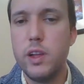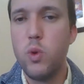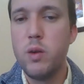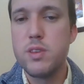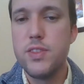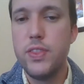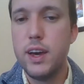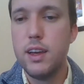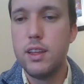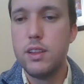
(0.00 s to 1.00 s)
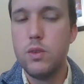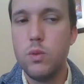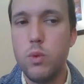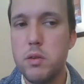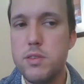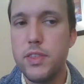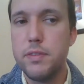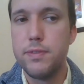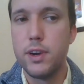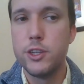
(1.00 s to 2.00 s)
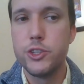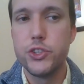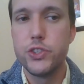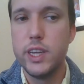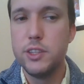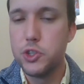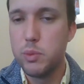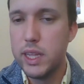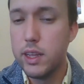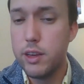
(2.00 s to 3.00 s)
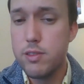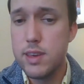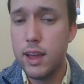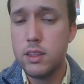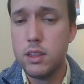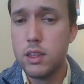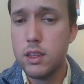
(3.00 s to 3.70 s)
What was the first instrument that you said?